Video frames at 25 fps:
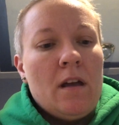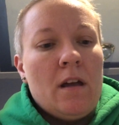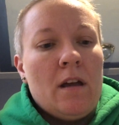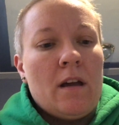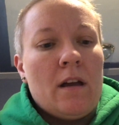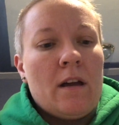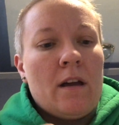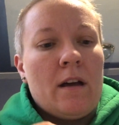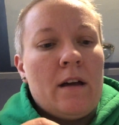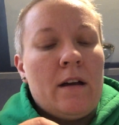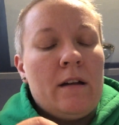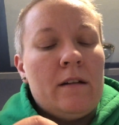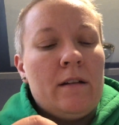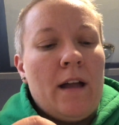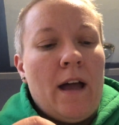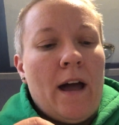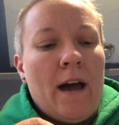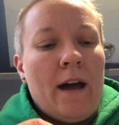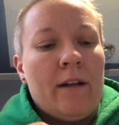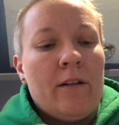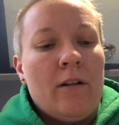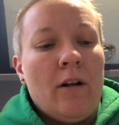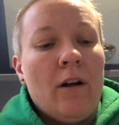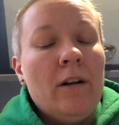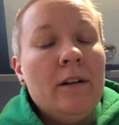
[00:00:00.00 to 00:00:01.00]
And
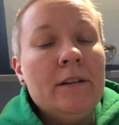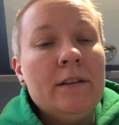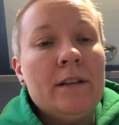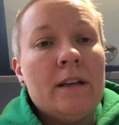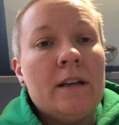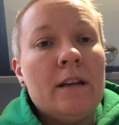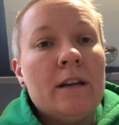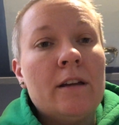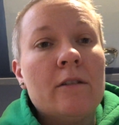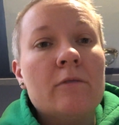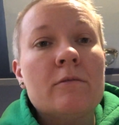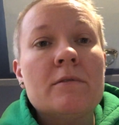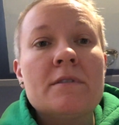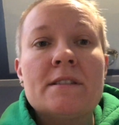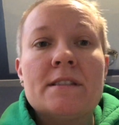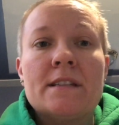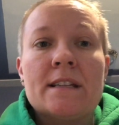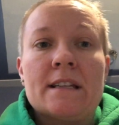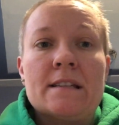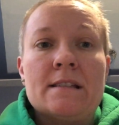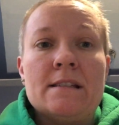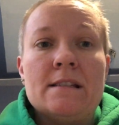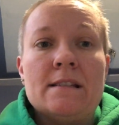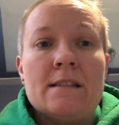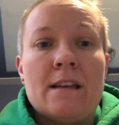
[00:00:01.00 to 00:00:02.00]
at Aldi, it was
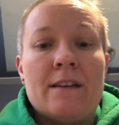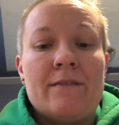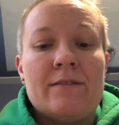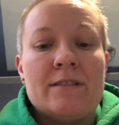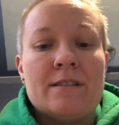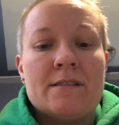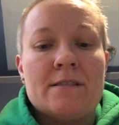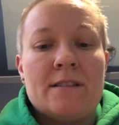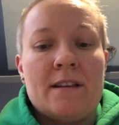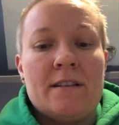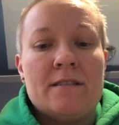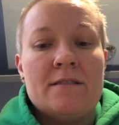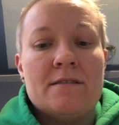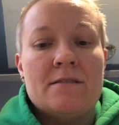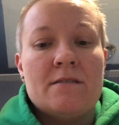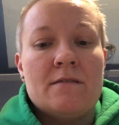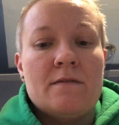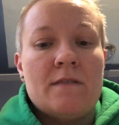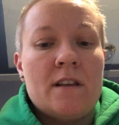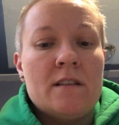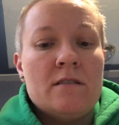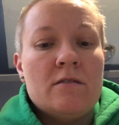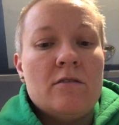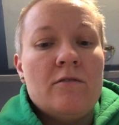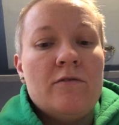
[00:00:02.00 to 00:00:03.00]
67 cents.
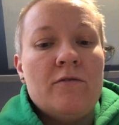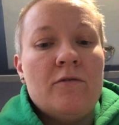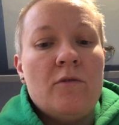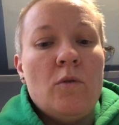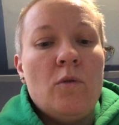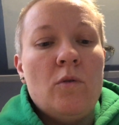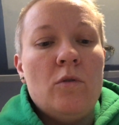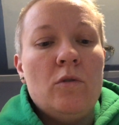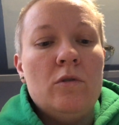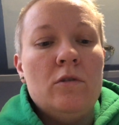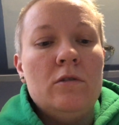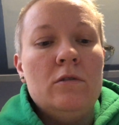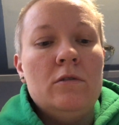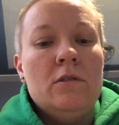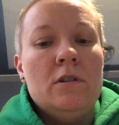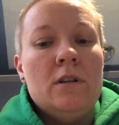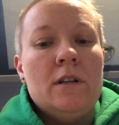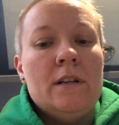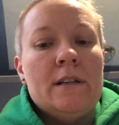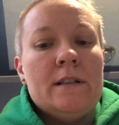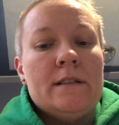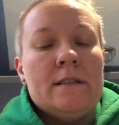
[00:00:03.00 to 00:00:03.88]
That's a full